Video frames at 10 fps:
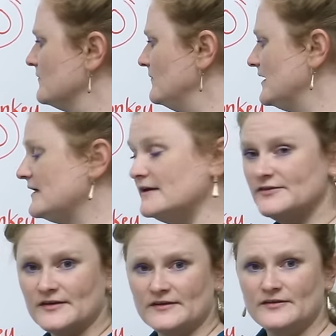making a
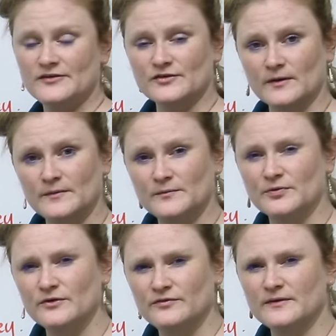sentence, so I'm
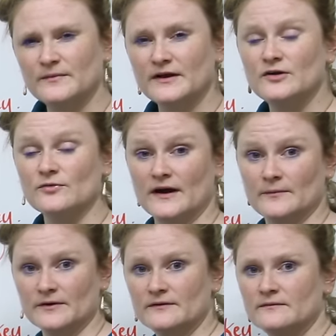improving my
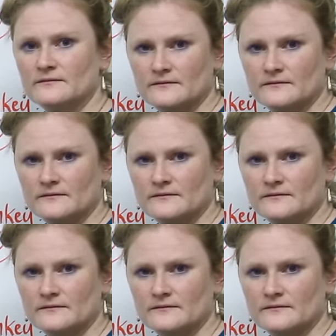grammar,